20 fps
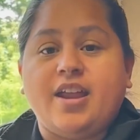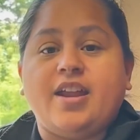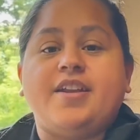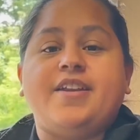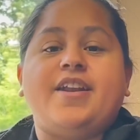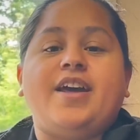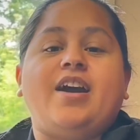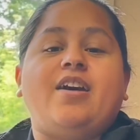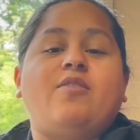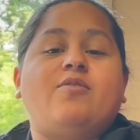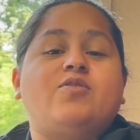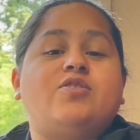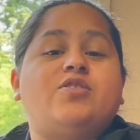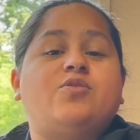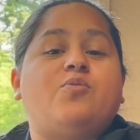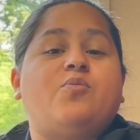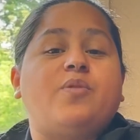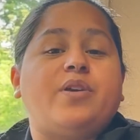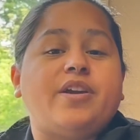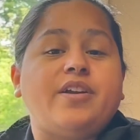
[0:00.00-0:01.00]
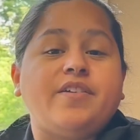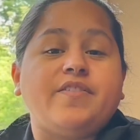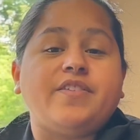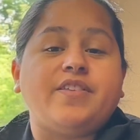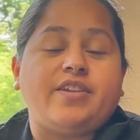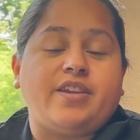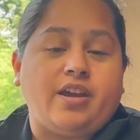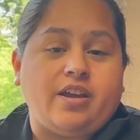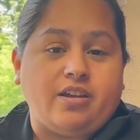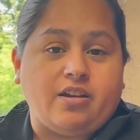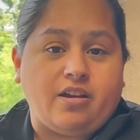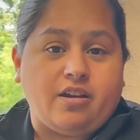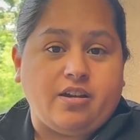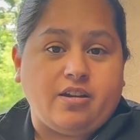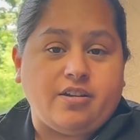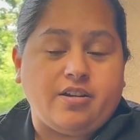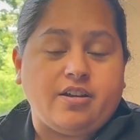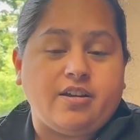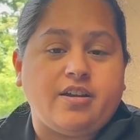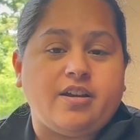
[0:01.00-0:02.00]
Now to wearing the night guard,
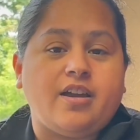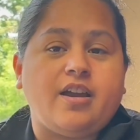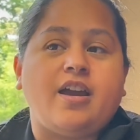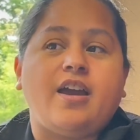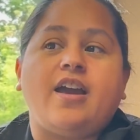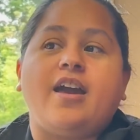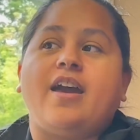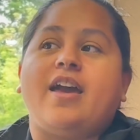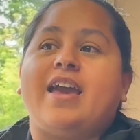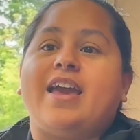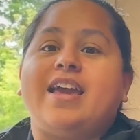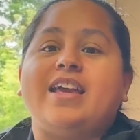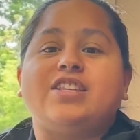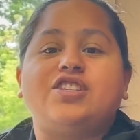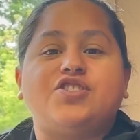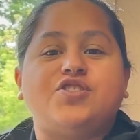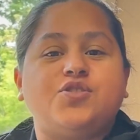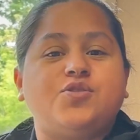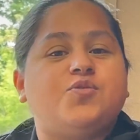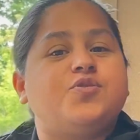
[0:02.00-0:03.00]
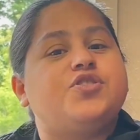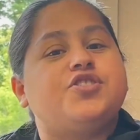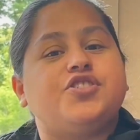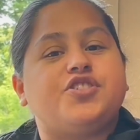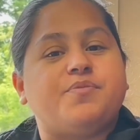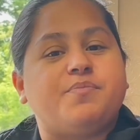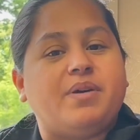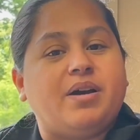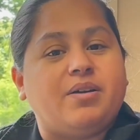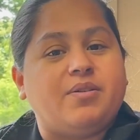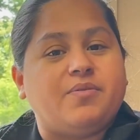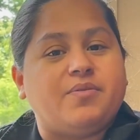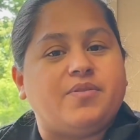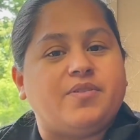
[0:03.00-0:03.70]
it's new to your mouth.